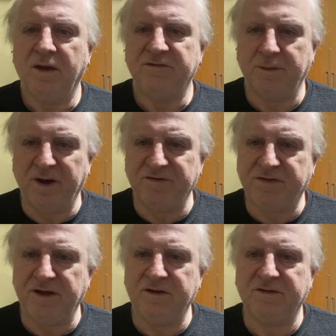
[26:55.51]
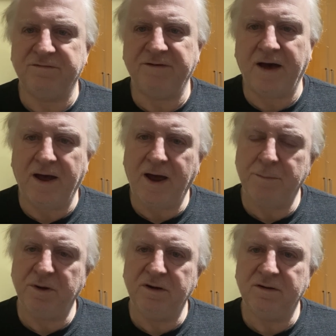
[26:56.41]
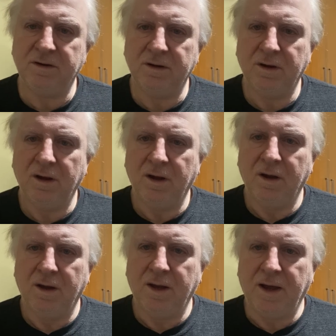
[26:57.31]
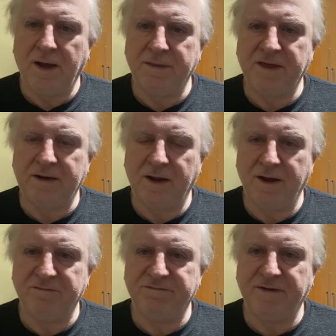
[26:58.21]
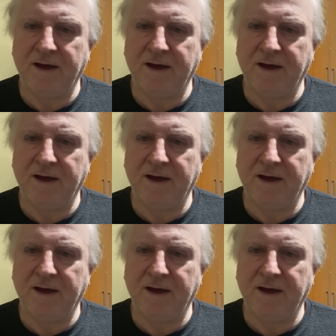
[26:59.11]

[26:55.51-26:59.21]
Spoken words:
Some other things have happened that have